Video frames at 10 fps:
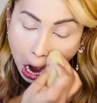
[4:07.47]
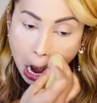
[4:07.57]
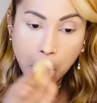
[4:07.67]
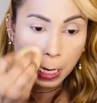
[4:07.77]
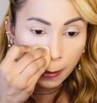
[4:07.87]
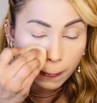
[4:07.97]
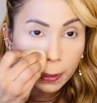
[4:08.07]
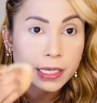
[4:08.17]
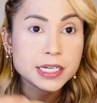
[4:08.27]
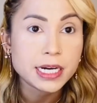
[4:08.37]
and I'm gonna
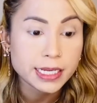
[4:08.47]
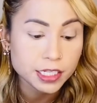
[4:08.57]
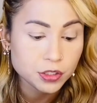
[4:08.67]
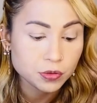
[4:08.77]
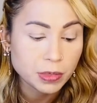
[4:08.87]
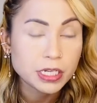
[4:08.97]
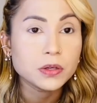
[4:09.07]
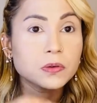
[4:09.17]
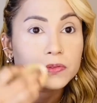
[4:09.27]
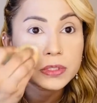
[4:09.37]
drag it to my
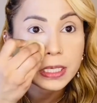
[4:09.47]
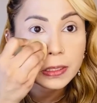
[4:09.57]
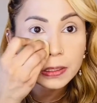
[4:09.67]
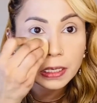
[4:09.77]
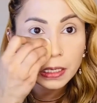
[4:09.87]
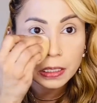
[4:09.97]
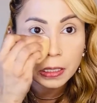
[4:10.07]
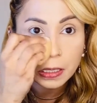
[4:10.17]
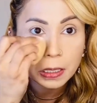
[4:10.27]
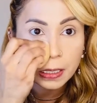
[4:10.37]
nose area
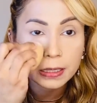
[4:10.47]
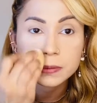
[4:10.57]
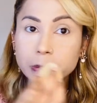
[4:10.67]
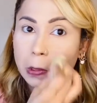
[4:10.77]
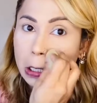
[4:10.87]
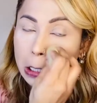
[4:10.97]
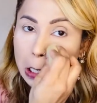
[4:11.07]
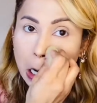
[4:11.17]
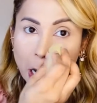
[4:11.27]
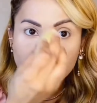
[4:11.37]
as well,
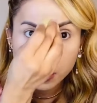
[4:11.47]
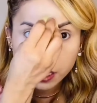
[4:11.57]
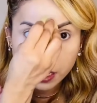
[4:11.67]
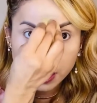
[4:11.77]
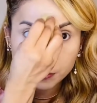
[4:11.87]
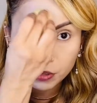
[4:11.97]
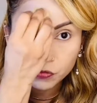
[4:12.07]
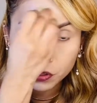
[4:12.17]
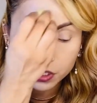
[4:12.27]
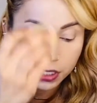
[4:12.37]
and my
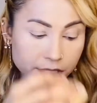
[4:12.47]
forehead.